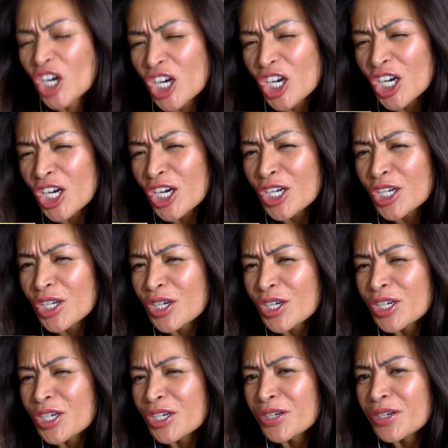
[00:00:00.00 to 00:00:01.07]

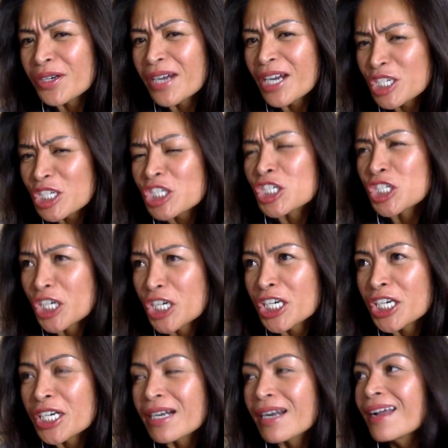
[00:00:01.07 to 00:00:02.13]
sure are you
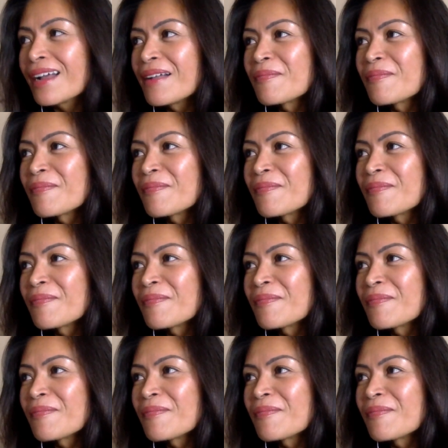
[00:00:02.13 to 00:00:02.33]
sure?